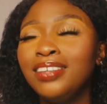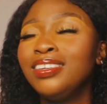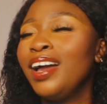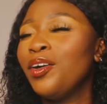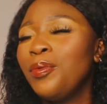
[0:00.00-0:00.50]

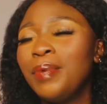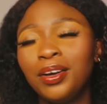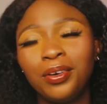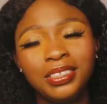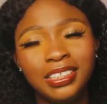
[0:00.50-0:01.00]
I hope
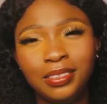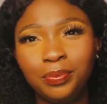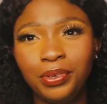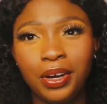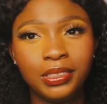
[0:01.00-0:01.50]
I got this
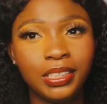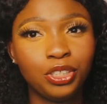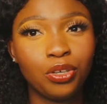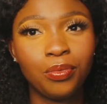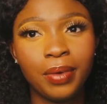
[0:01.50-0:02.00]

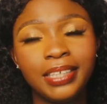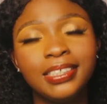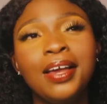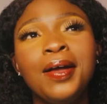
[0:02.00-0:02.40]
pronunciation right.